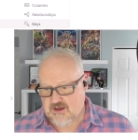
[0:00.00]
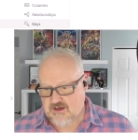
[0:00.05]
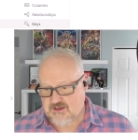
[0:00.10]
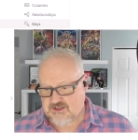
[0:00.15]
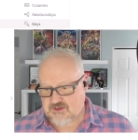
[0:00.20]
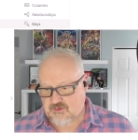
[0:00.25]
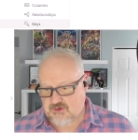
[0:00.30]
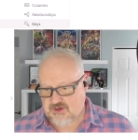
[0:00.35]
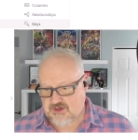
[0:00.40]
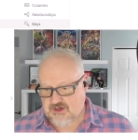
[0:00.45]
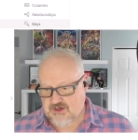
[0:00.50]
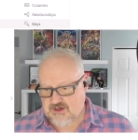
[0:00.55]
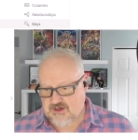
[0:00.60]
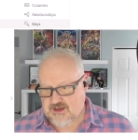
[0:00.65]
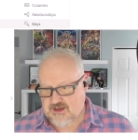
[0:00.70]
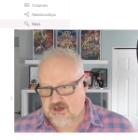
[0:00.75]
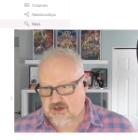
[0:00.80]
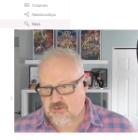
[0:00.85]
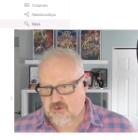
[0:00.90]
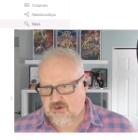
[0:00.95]
So we're good
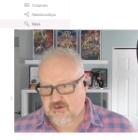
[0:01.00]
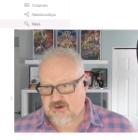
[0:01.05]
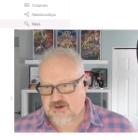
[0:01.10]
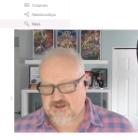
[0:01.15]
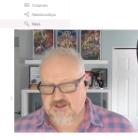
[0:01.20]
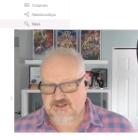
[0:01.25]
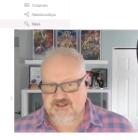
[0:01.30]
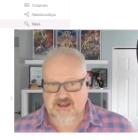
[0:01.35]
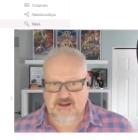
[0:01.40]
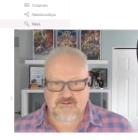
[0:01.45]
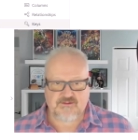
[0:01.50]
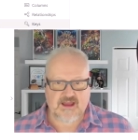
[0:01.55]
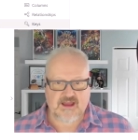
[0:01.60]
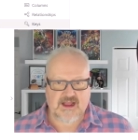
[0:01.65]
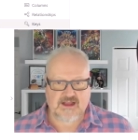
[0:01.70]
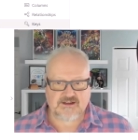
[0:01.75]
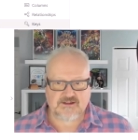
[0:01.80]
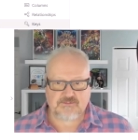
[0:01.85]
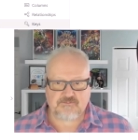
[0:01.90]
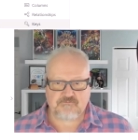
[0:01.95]
here. We're going to save
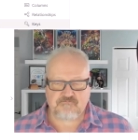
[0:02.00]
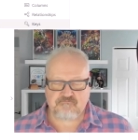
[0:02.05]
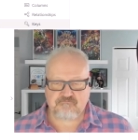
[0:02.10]
that.